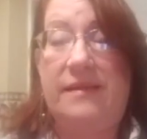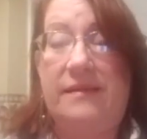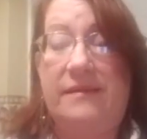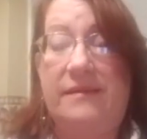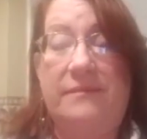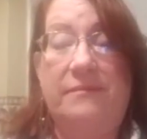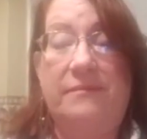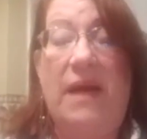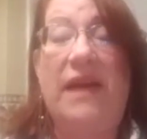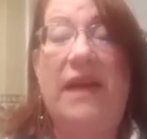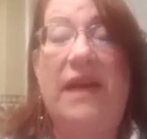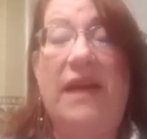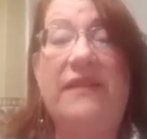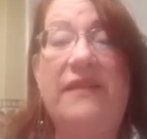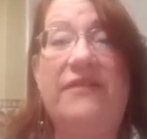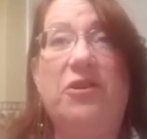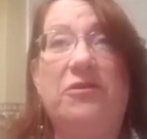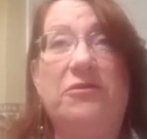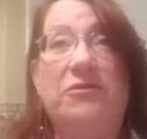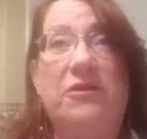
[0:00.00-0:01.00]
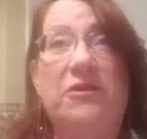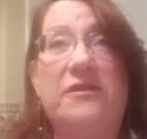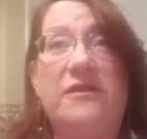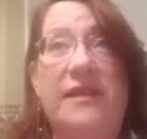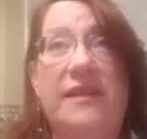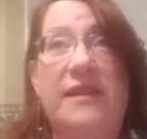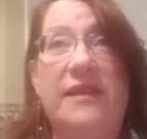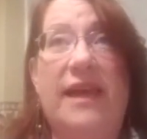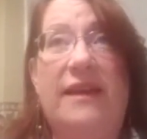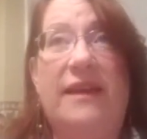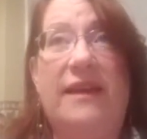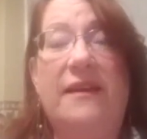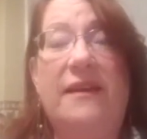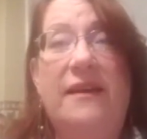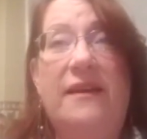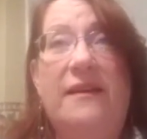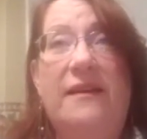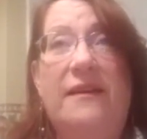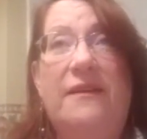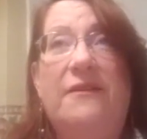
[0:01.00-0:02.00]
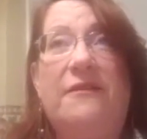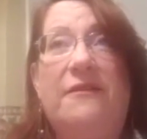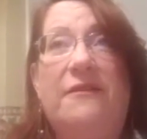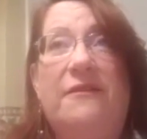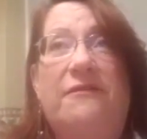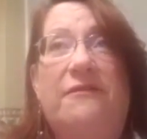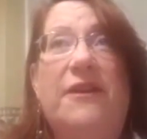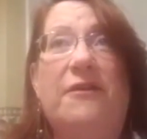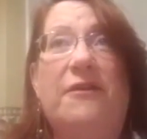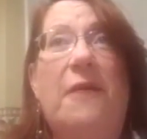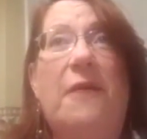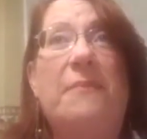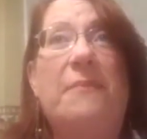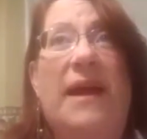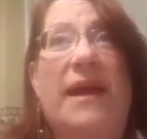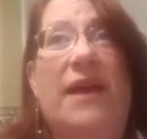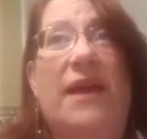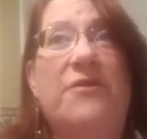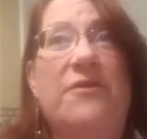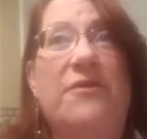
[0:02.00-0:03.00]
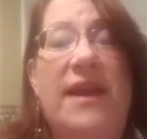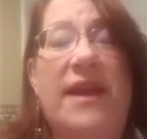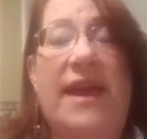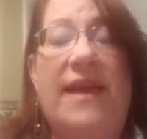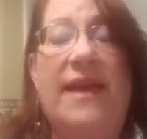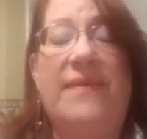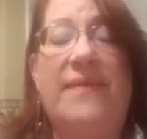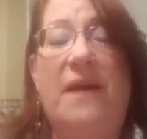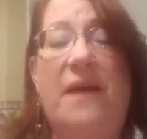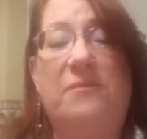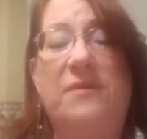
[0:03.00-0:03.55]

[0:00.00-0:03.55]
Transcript: my finger looks like the finger on my other hand,